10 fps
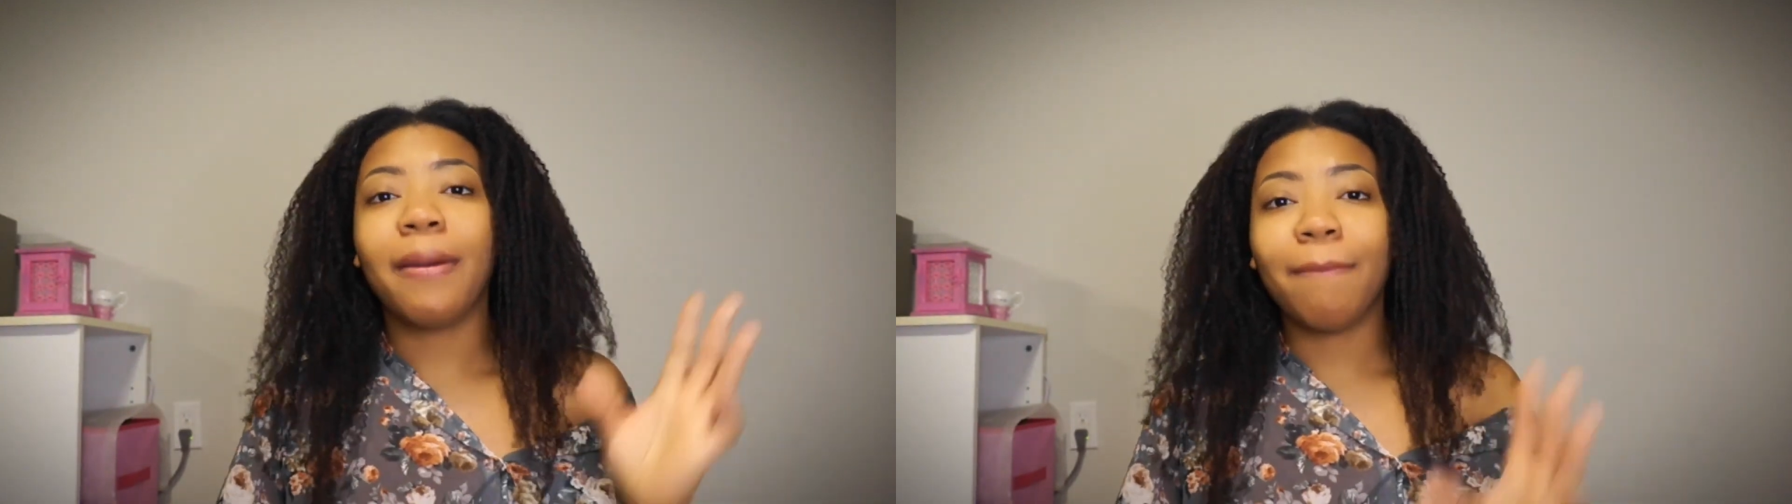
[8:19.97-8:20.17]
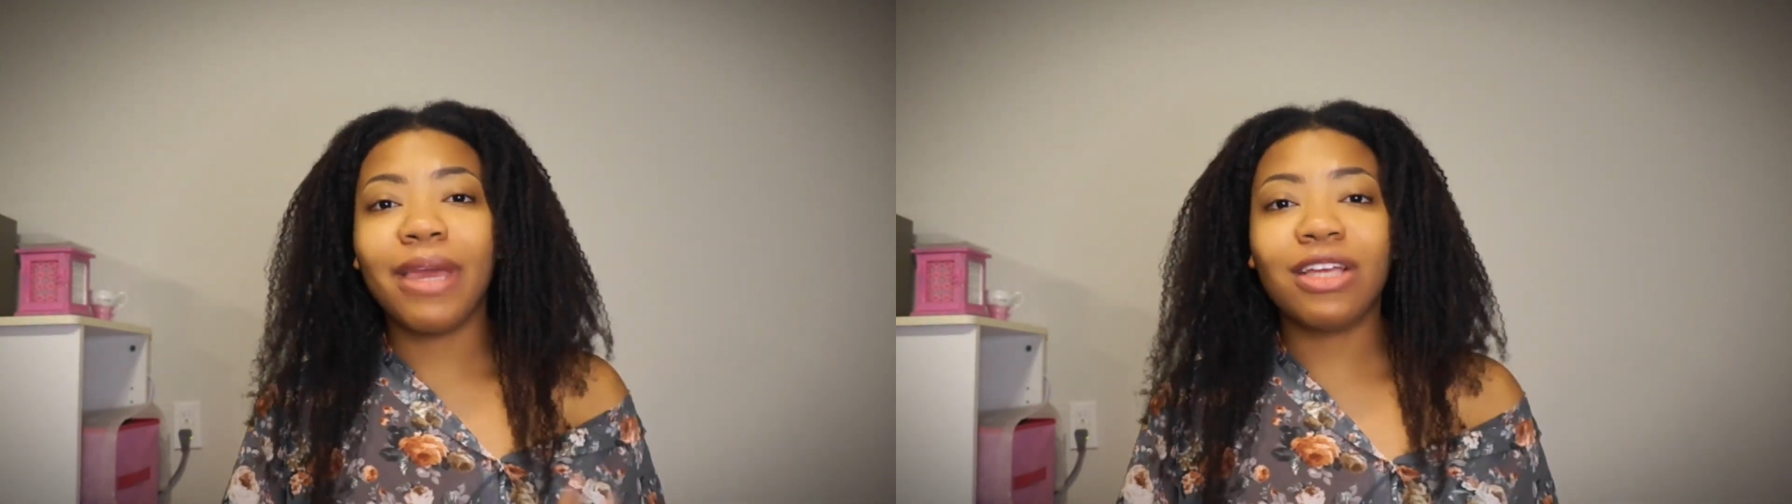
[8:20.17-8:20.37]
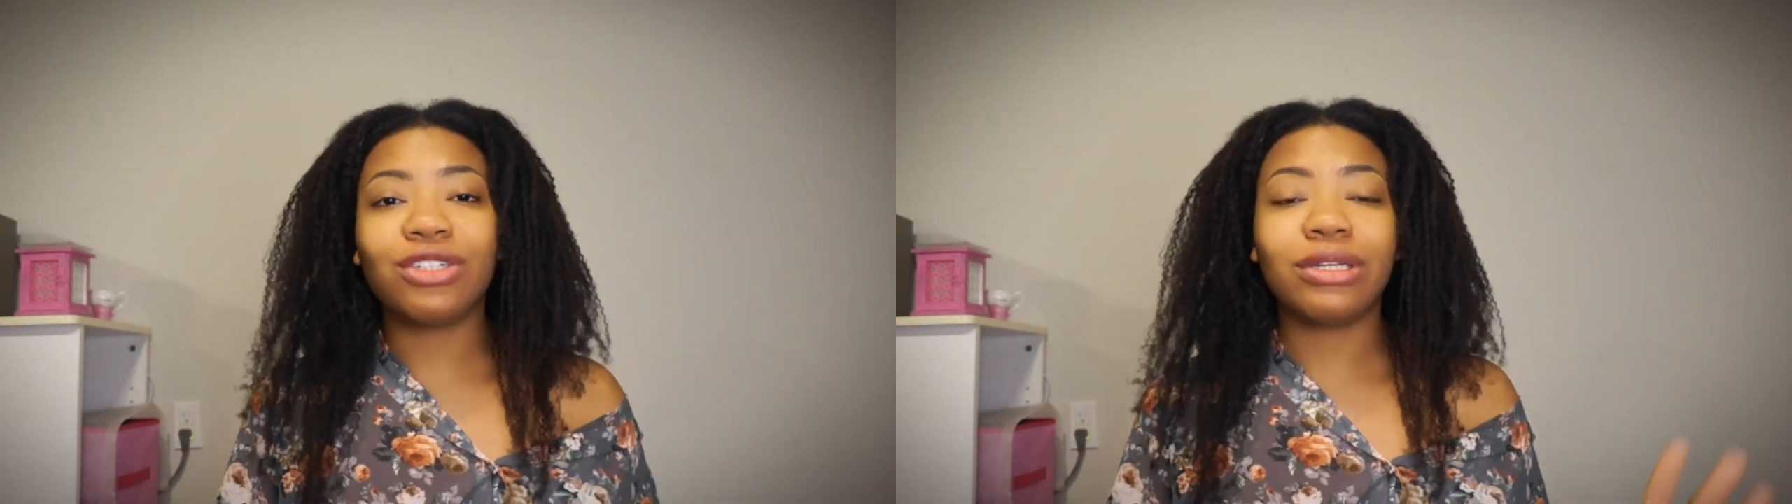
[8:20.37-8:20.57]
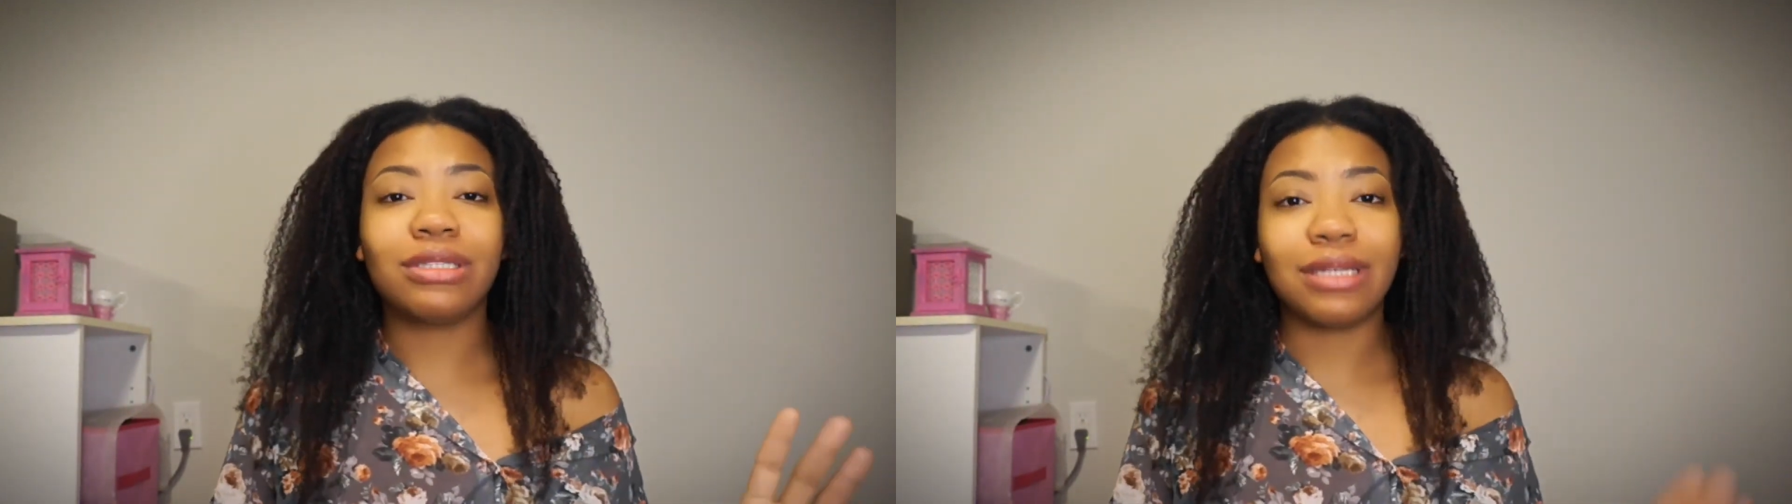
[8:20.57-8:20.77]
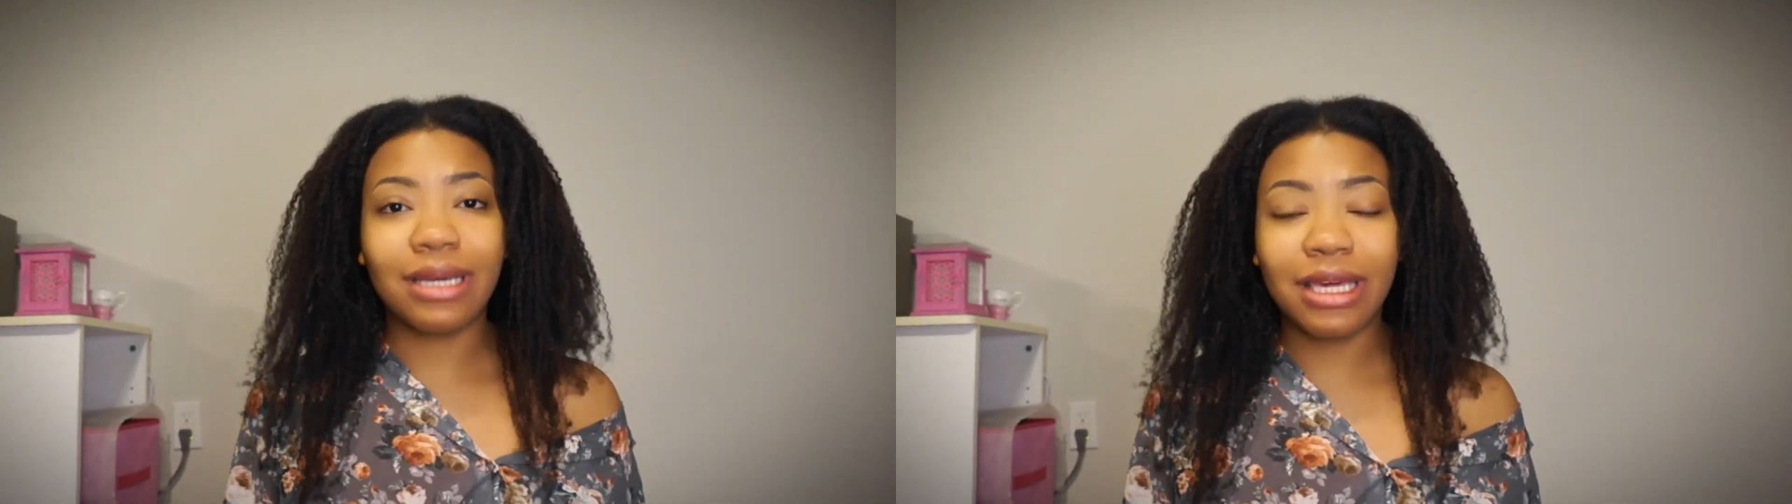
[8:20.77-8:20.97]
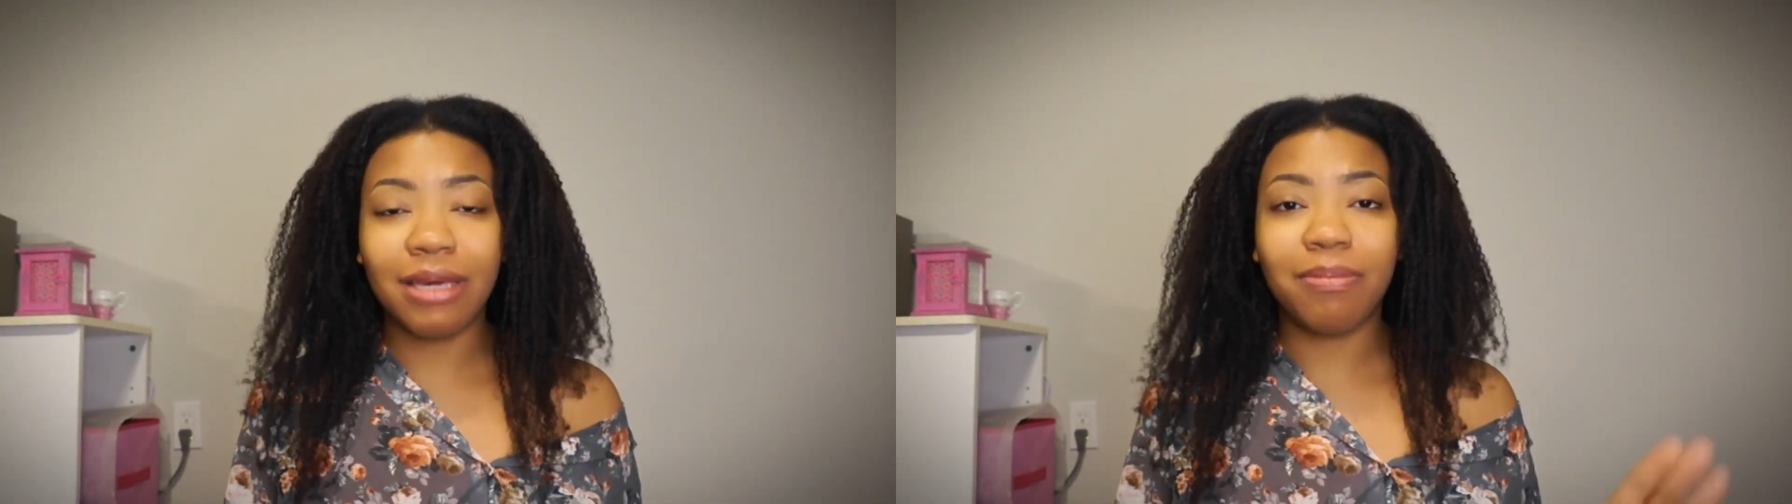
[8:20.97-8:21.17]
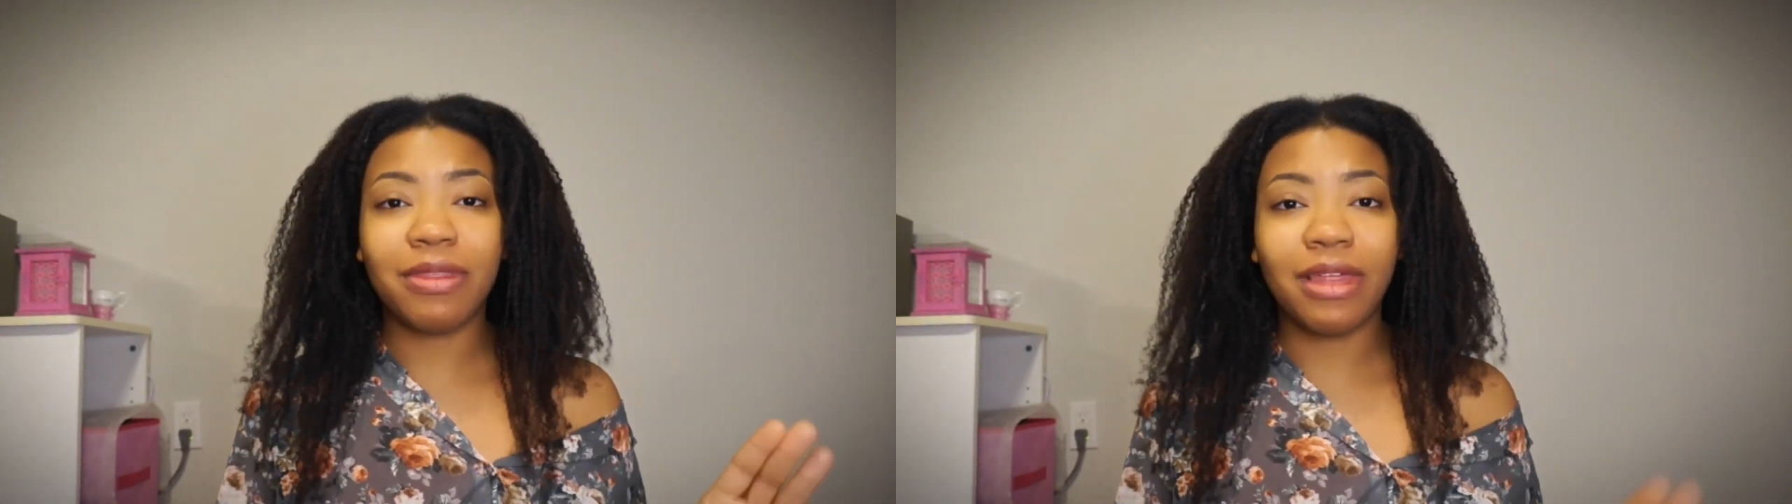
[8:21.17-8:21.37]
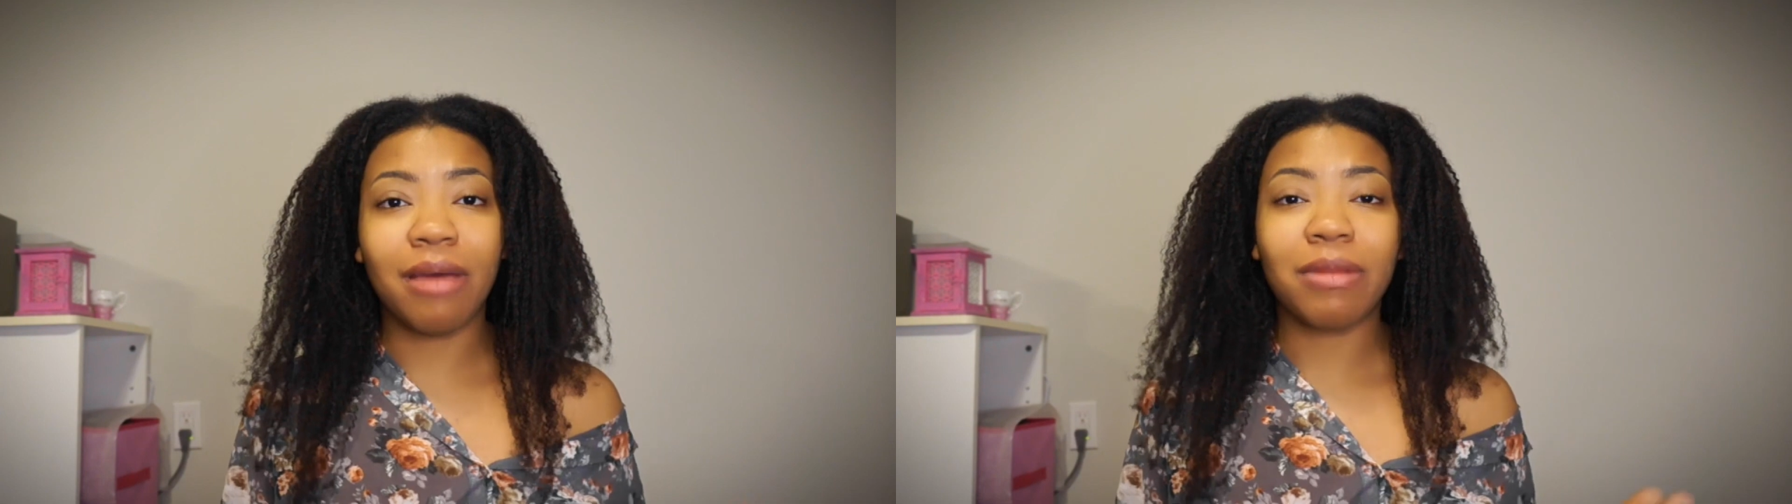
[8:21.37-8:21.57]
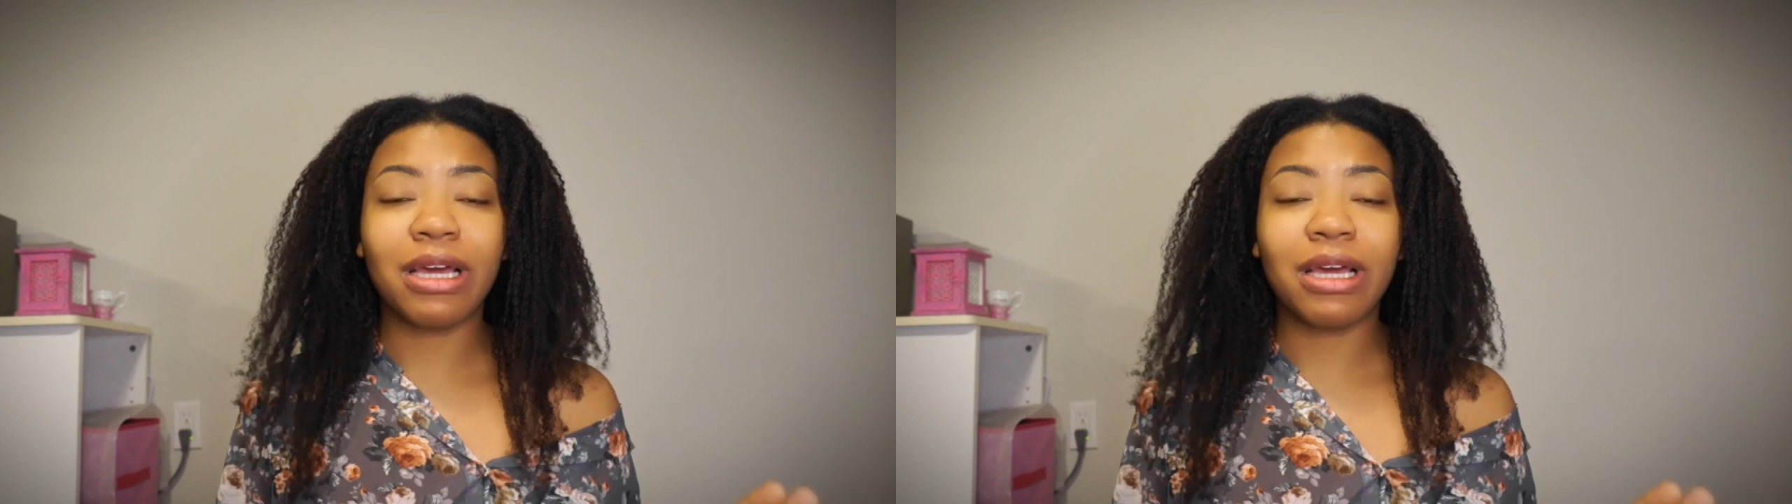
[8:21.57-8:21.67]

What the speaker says: make sure to keep them